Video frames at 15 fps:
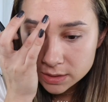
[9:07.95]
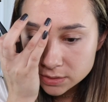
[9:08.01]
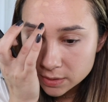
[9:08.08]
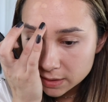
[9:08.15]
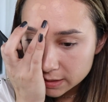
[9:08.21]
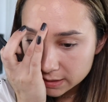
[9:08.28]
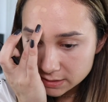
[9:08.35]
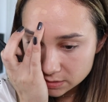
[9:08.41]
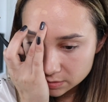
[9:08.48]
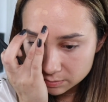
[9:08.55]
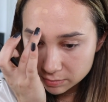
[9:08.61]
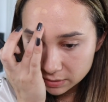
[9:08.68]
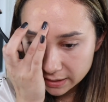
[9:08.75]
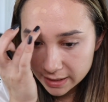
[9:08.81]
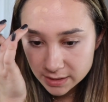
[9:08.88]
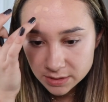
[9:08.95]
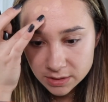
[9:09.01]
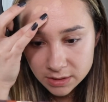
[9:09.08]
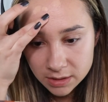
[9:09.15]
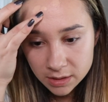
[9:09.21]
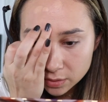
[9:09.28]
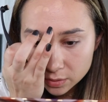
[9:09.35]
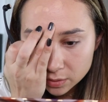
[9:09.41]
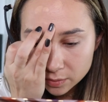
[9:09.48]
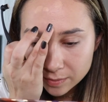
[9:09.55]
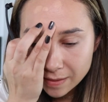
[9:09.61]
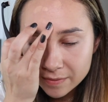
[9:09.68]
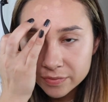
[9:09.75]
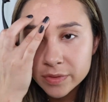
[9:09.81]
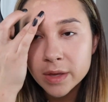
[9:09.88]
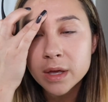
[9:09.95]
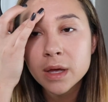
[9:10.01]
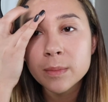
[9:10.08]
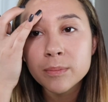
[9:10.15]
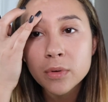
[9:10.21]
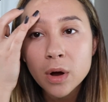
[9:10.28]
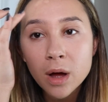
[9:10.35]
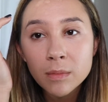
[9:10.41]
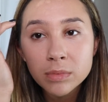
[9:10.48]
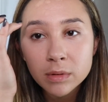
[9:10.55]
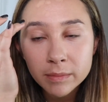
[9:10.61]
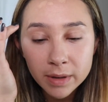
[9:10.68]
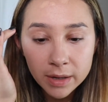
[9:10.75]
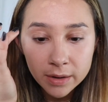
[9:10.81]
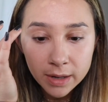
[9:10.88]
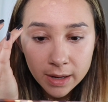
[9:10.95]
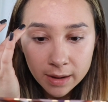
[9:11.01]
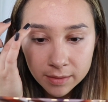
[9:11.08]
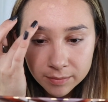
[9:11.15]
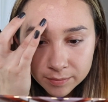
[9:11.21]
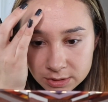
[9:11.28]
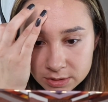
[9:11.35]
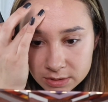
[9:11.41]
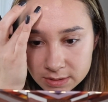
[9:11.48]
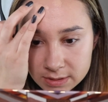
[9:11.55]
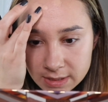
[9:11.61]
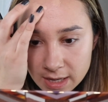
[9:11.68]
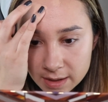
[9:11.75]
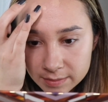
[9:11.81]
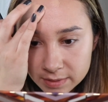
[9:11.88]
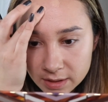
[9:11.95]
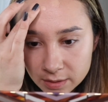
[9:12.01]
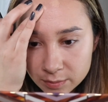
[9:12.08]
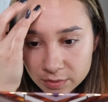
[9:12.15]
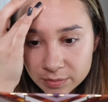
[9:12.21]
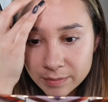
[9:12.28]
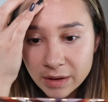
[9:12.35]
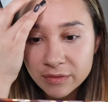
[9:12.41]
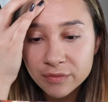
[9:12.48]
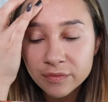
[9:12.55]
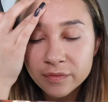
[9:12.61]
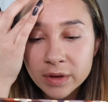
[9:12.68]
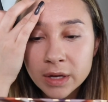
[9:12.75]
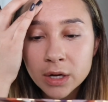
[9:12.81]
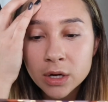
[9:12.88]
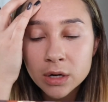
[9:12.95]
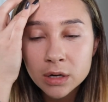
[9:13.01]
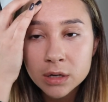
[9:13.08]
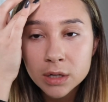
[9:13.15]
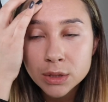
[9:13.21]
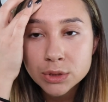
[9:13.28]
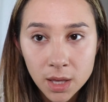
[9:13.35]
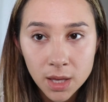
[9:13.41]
So I like to blend around the problem area, just dabbing it with my finger.